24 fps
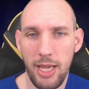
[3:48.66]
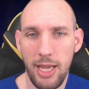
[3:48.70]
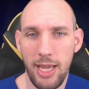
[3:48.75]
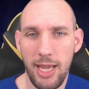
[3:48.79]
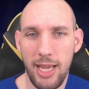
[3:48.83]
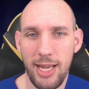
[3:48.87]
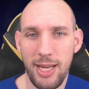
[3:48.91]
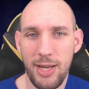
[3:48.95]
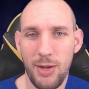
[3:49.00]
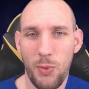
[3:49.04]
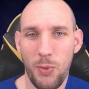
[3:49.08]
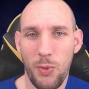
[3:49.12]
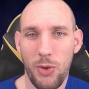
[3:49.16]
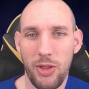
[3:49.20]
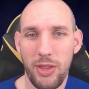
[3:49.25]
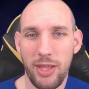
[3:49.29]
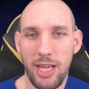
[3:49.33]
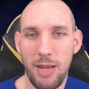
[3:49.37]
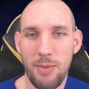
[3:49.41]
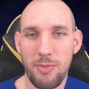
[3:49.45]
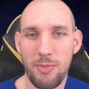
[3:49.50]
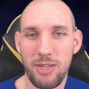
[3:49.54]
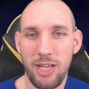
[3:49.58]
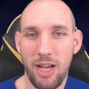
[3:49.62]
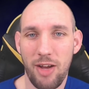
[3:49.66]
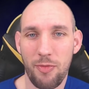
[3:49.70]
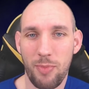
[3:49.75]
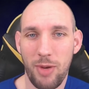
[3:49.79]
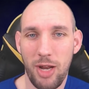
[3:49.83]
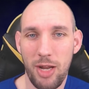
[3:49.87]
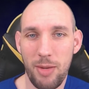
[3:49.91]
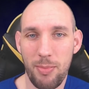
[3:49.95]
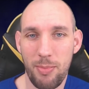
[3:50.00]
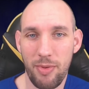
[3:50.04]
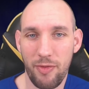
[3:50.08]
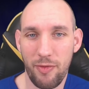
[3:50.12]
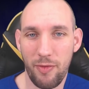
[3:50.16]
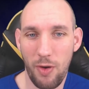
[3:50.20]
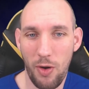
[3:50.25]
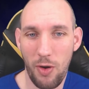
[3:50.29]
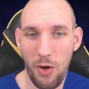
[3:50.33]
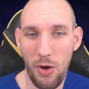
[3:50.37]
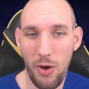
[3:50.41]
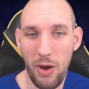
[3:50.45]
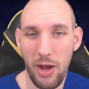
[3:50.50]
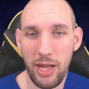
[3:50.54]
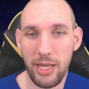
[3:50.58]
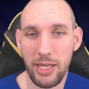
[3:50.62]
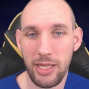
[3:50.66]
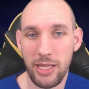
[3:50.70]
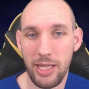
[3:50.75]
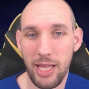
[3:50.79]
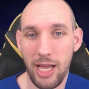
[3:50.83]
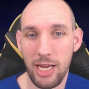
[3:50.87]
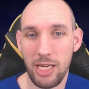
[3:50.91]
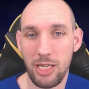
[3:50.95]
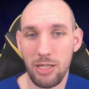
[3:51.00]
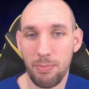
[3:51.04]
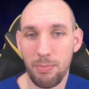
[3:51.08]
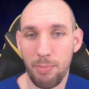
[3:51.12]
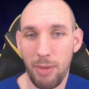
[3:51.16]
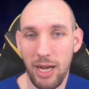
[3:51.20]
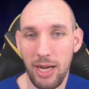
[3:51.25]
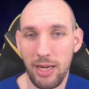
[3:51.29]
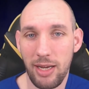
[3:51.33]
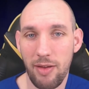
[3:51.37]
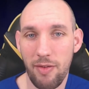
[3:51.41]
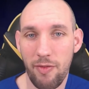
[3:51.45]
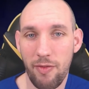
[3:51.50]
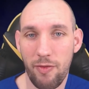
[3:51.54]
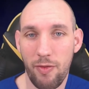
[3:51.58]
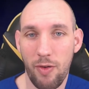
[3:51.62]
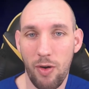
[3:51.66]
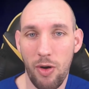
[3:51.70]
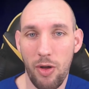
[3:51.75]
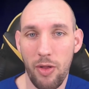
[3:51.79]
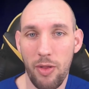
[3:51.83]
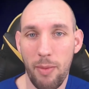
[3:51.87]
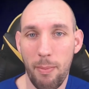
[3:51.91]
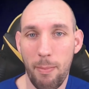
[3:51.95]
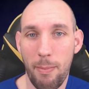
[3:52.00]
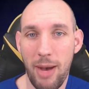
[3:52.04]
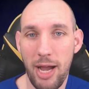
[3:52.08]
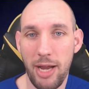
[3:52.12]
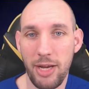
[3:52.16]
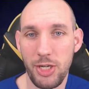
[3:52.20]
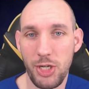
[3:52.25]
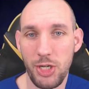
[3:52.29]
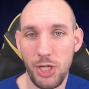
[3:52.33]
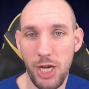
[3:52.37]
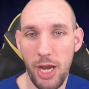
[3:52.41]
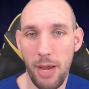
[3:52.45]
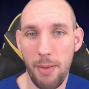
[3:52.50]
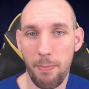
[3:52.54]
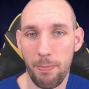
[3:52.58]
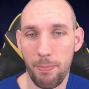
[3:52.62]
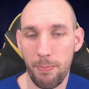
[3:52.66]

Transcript: in one of the games that I've played before, and that is back for MyGM.